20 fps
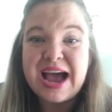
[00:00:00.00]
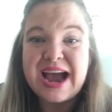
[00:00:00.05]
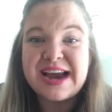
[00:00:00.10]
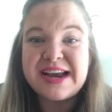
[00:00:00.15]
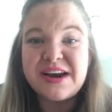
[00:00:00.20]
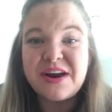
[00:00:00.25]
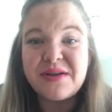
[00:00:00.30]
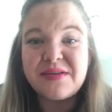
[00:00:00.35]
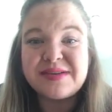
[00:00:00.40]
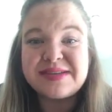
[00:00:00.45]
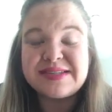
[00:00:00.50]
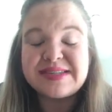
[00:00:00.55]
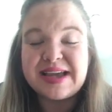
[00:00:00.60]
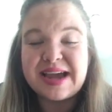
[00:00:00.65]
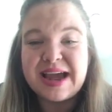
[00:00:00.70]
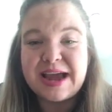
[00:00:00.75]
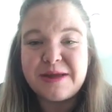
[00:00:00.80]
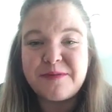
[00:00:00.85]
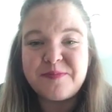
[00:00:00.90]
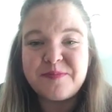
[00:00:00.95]
I noticed
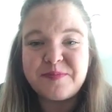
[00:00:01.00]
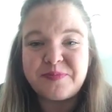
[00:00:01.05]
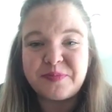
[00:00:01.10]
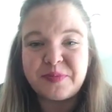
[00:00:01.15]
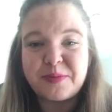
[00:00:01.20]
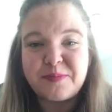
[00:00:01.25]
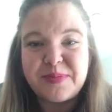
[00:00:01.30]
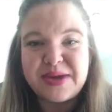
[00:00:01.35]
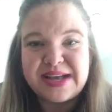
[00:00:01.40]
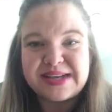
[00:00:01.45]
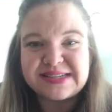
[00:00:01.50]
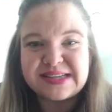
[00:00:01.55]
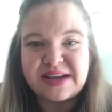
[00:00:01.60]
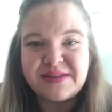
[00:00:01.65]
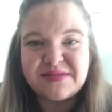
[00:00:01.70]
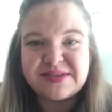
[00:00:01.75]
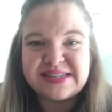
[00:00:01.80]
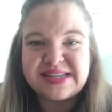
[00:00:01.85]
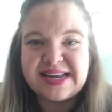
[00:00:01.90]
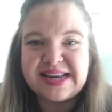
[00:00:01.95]
that because
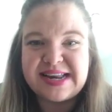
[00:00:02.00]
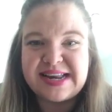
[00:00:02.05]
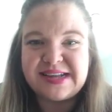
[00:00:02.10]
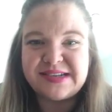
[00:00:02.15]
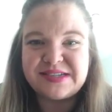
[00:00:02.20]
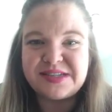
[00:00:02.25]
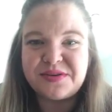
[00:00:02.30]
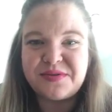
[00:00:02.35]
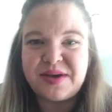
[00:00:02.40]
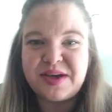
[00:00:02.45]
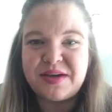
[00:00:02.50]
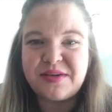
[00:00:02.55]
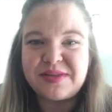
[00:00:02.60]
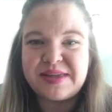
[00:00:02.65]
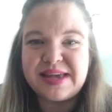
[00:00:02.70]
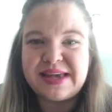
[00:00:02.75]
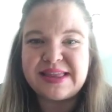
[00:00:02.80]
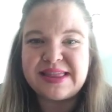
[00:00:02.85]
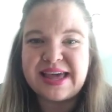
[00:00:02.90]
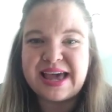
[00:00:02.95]
I was eating so
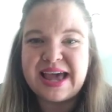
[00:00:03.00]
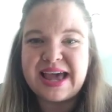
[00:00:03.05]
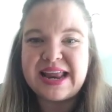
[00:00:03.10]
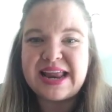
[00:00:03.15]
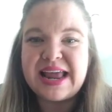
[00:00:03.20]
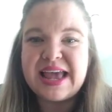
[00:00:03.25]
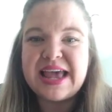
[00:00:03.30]
healthy that,